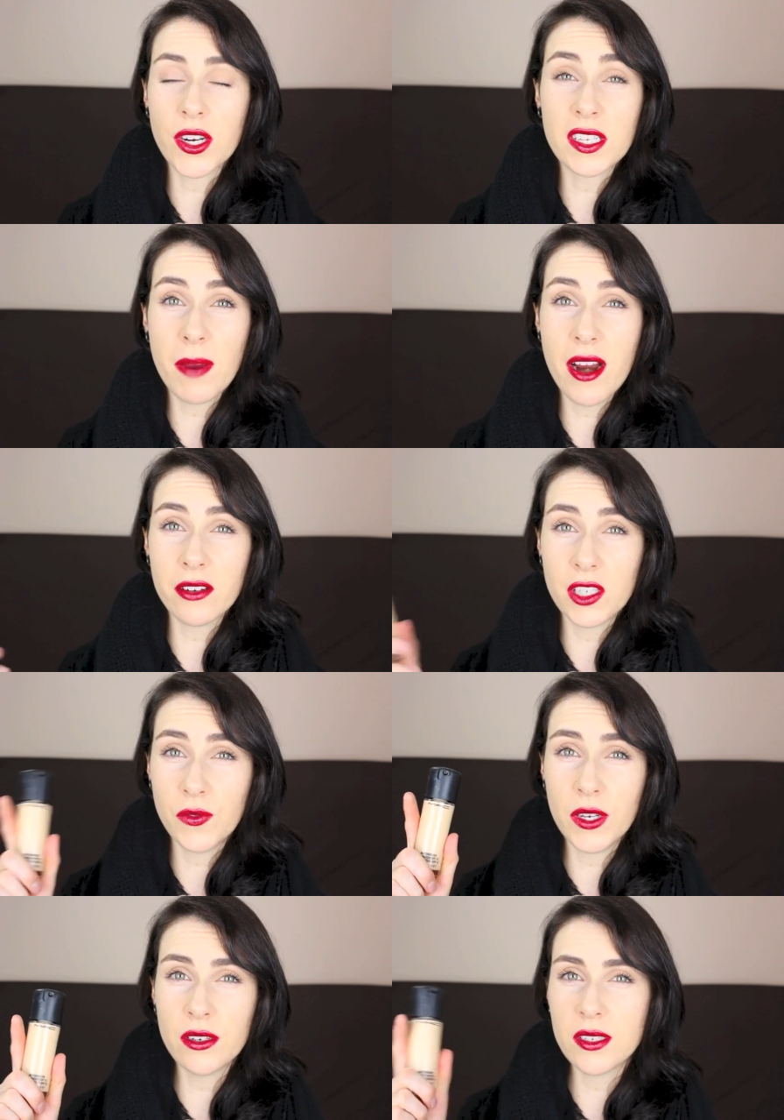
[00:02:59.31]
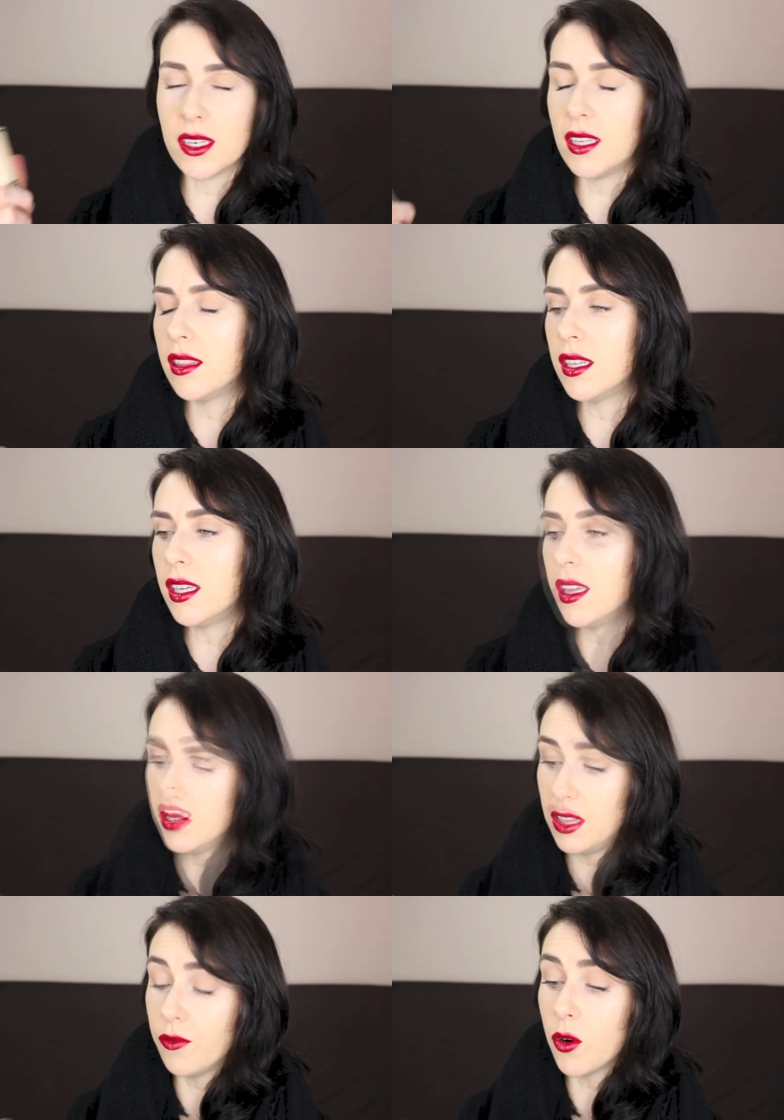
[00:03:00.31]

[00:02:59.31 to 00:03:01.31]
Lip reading: transparent spheres in the